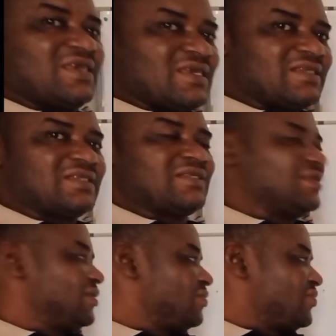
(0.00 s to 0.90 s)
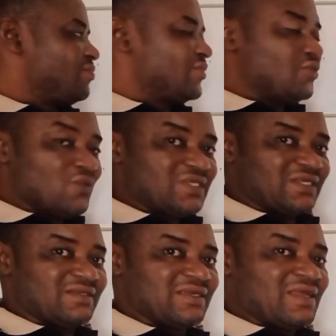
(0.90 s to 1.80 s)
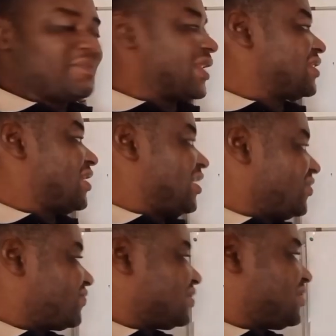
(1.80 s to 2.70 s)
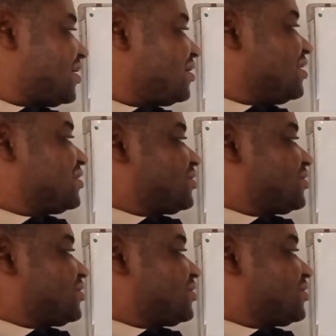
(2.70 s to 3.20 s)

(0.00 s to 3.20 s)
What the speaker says: is using, but at the end of the day,